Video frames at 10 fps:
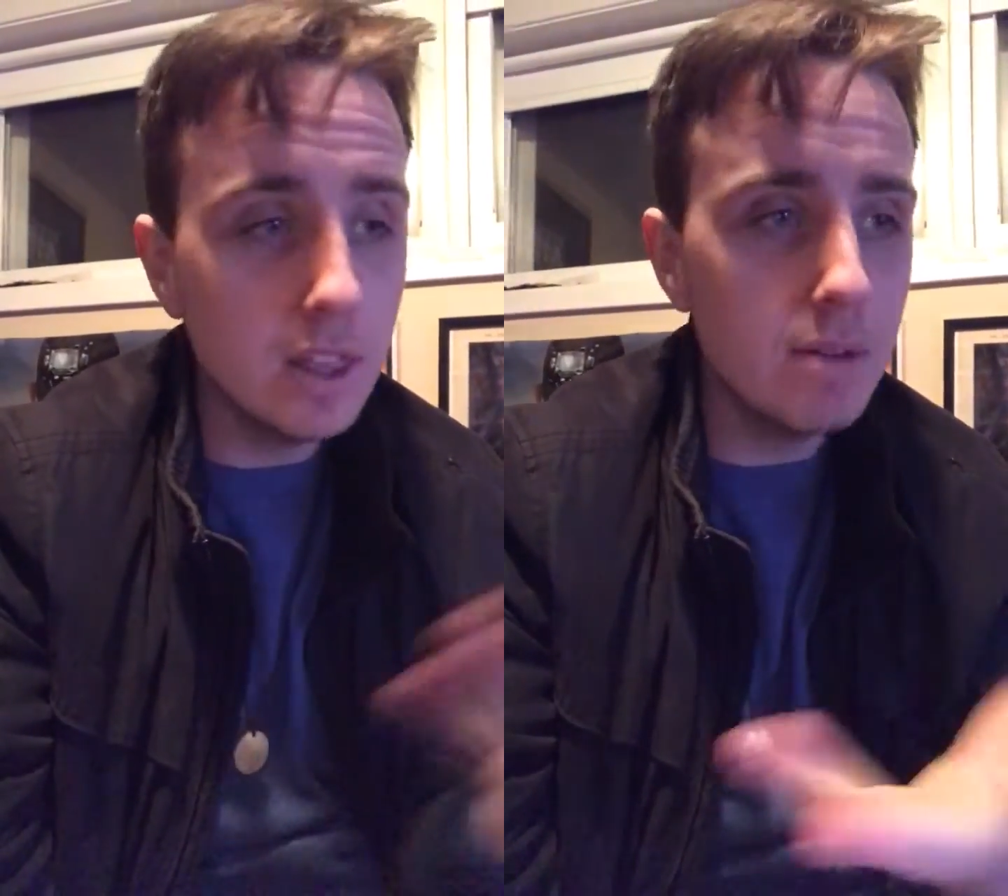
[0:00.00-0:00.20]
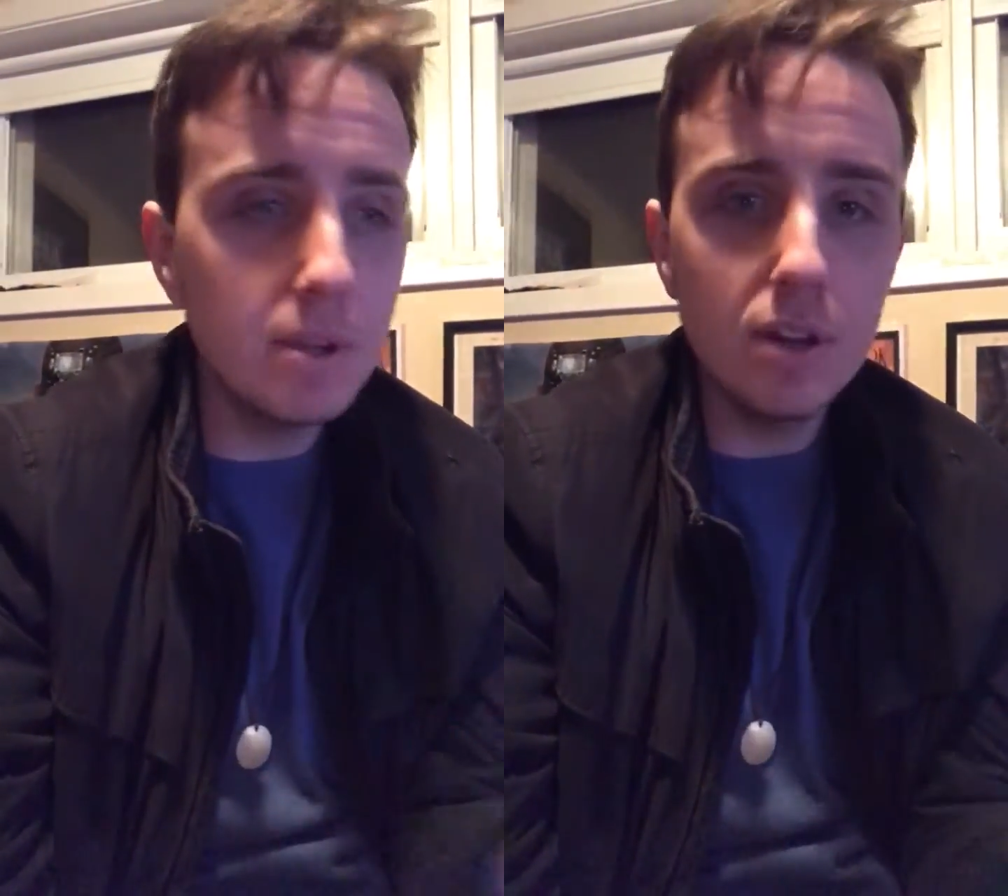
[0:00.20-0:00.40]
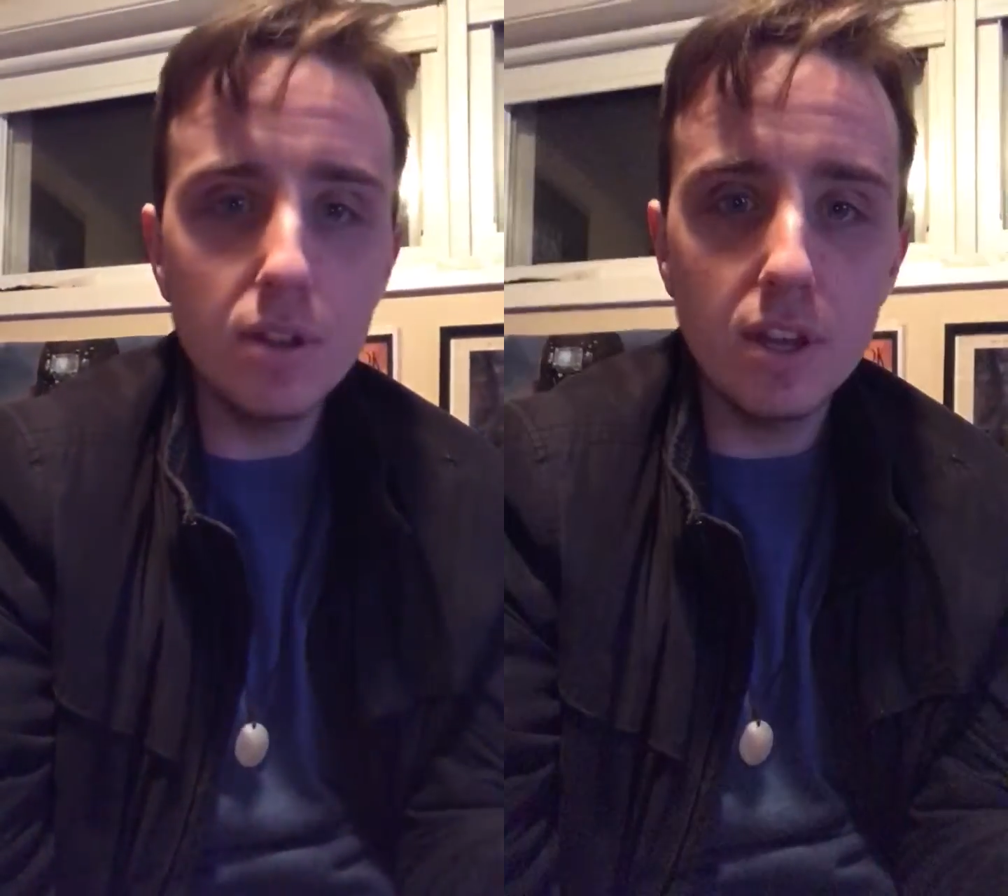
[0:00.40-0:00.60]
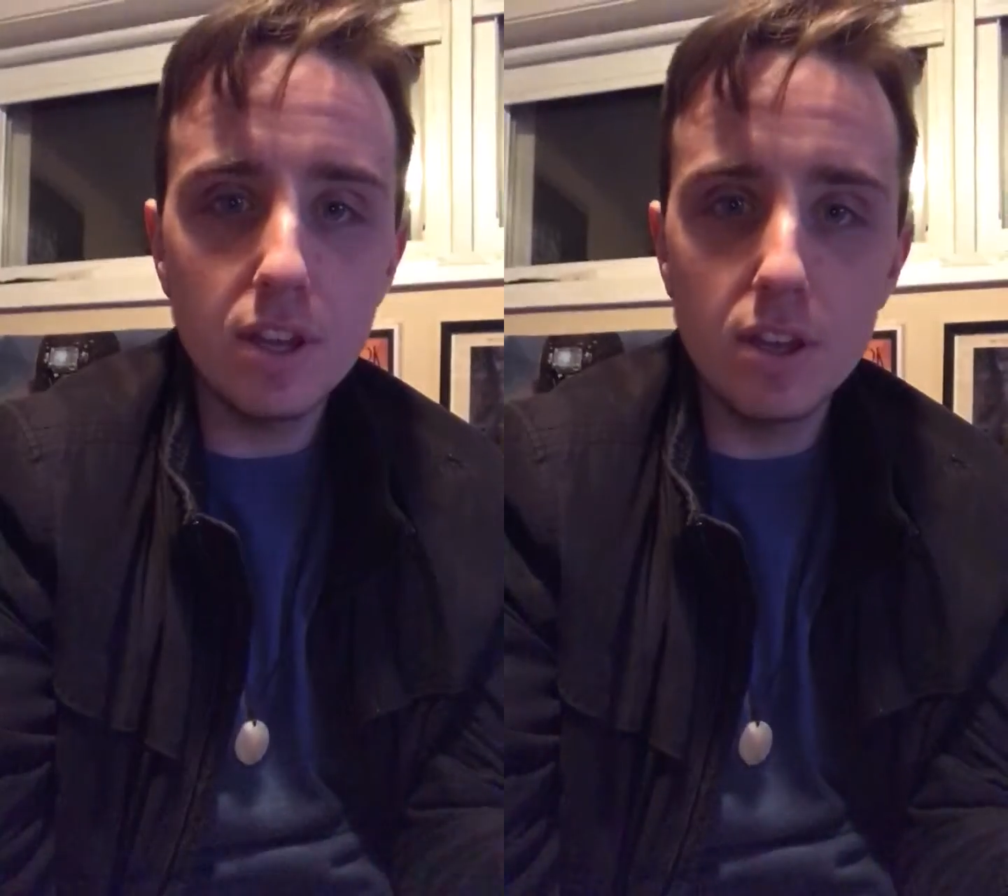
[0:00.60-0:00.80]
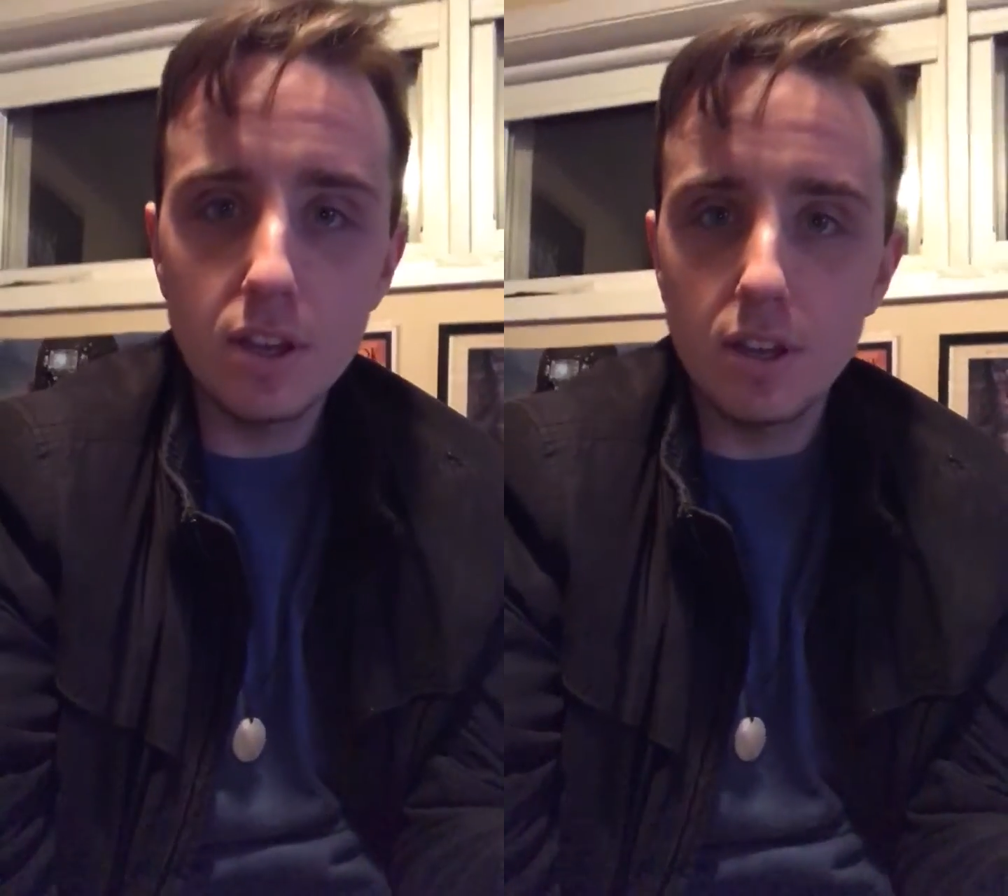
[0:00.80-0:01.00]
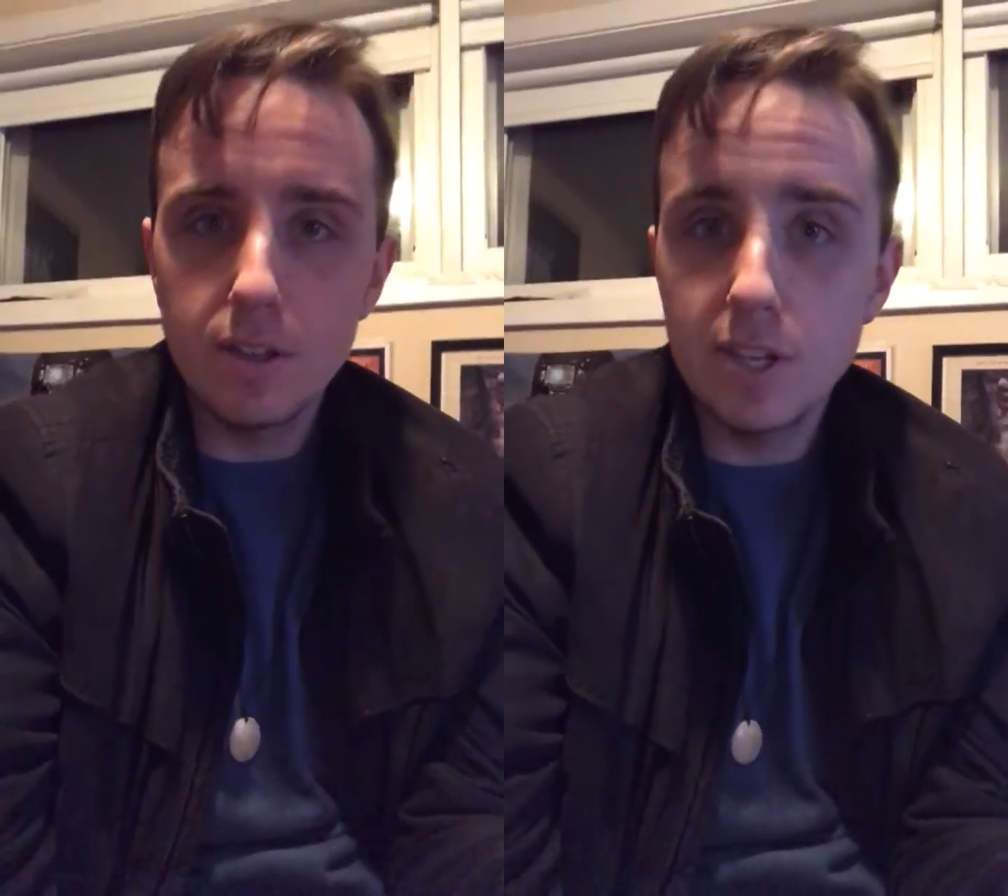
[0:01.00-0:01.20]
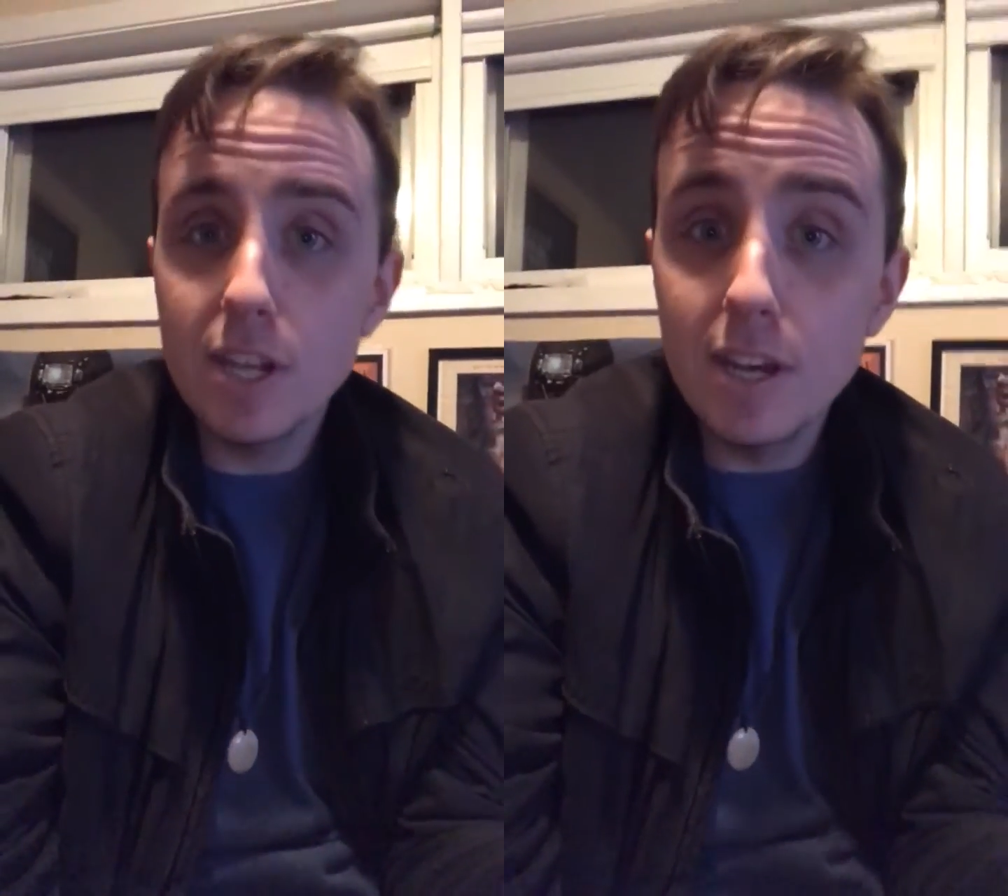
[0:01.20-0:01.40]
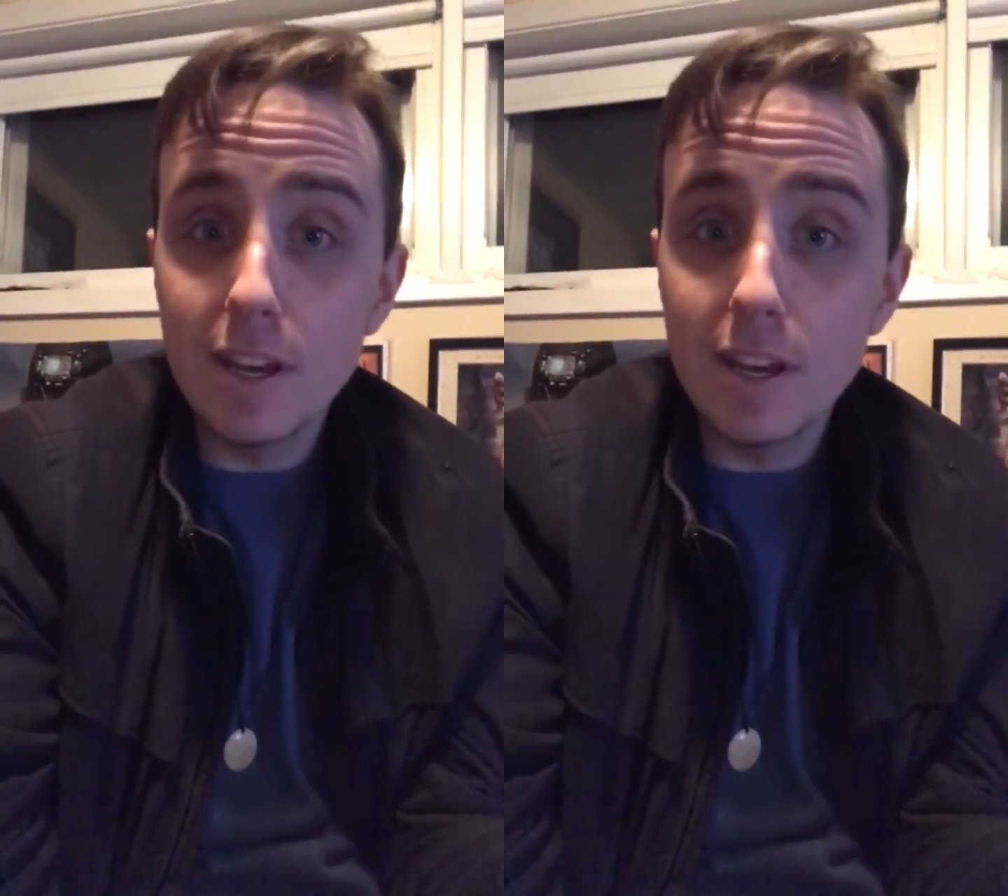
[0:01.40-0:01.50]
let me know that you did